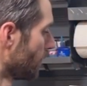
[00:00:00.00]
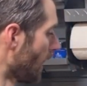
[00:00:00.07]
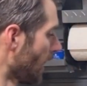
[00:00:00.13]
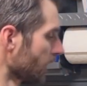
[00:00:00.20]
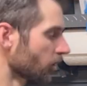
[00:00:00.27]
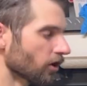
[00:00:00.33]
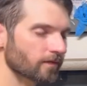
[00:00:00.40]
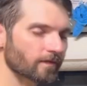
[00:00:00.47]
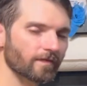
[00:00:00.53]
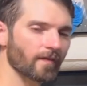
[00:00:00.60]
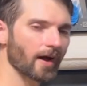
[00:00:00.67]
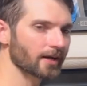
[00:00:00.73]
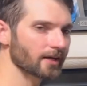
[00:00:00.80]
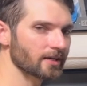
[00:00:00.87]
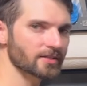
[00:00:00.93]
I couldn't
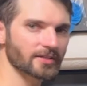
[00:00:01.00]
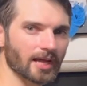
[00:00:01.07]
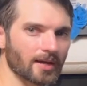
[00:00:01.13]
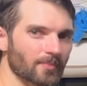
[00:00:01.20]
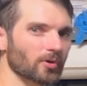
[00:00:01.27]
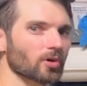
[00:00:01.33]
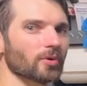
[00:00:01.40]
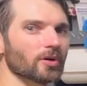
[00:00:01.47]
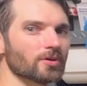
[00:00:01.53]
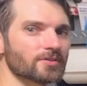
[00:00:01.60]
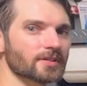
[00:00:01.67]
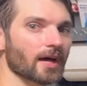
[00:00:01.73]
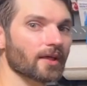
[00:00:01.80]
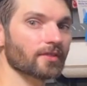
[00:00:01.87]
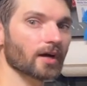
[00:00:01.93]
find any skateboard
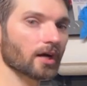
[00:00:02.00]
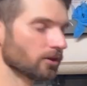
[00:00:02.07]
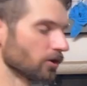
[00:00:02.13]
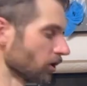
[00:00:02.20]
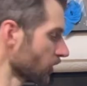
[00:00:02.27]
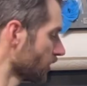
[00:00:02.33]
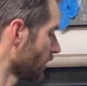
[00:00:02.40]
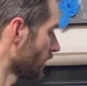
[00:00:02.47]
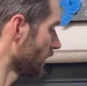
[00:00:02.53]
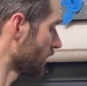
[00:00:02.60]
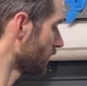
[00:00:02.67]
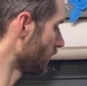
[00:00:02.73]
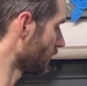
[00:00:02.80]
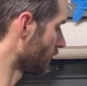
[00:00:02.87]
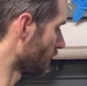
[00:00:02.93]
wheels that I thought looked
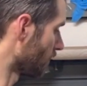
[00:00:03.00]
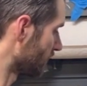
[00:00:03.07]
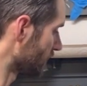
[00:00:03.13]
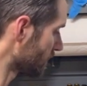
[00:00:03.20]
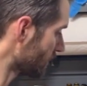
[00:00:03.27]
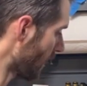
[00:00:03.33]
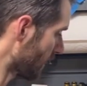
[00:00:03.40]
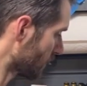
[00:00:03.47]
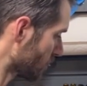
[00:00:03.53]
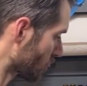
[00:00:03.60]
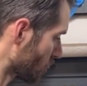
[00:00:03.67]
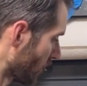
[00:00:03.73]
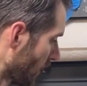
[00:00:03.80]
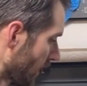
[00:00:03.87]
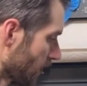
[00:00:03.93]
good. You know, this has
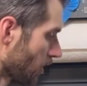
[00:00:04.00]
tread